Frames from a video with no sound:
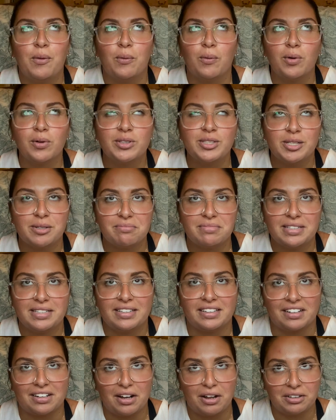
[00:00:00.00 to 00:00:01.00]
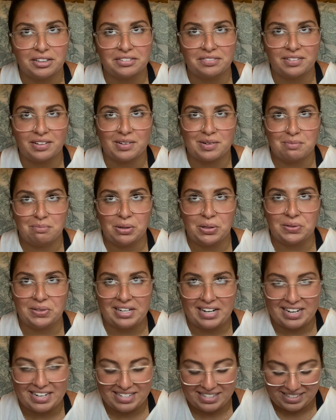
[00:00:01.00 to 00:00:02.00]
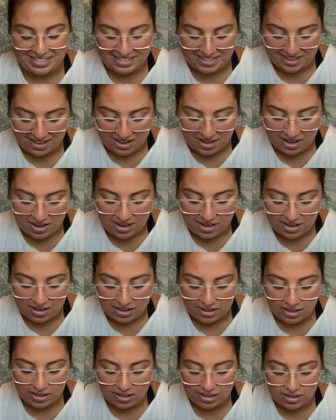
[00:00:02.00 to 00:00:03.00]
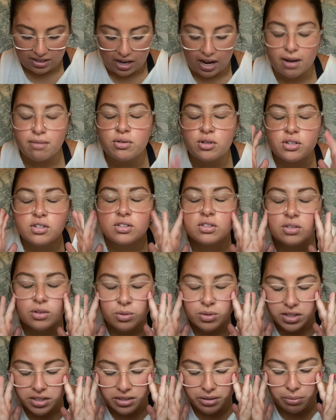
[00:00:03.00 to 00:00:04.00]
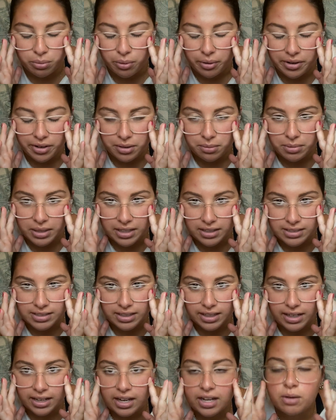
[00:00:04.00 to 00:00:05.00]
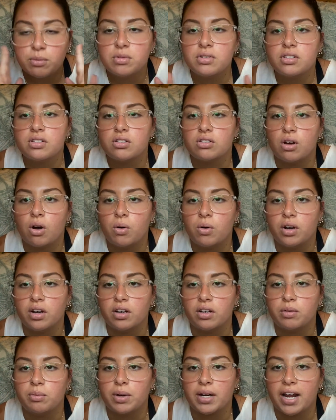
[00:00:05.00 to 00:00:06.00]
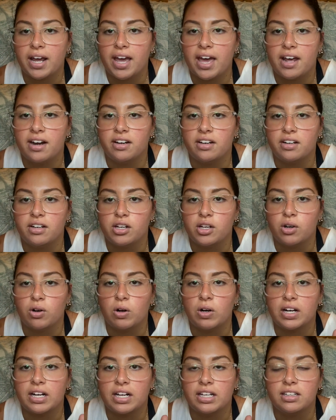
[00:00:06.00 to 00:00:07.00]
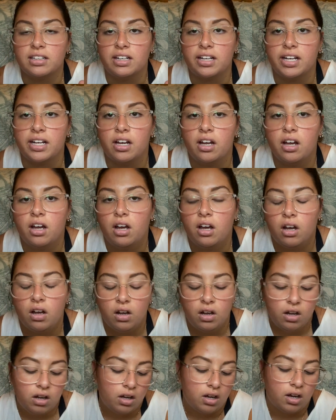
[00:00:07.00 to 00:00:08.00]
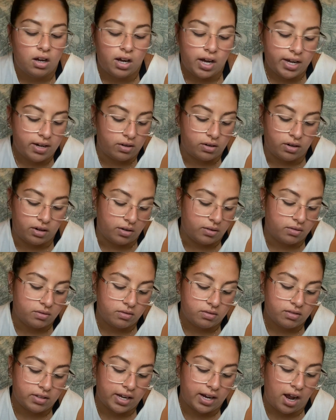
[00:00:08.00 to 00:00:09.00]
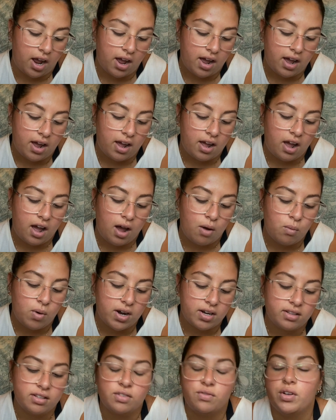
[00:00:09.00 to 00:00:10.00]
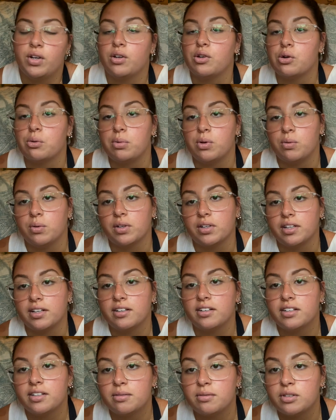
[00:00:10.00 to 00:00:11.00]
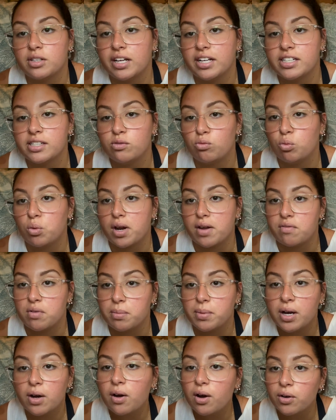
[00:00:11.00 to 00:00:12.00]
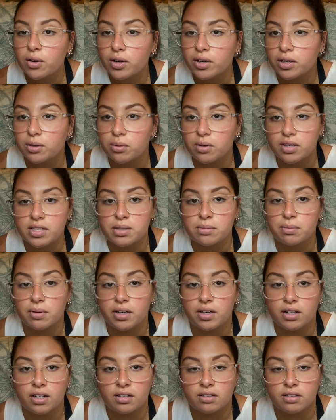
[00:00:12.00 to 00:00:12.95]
We'll jump into the cauliflower bolognese. I'm just so disappointed because like it was so good when I had it in New York, and like, I don't know. Like I wanted this video to be really good and like rave about how good it was, but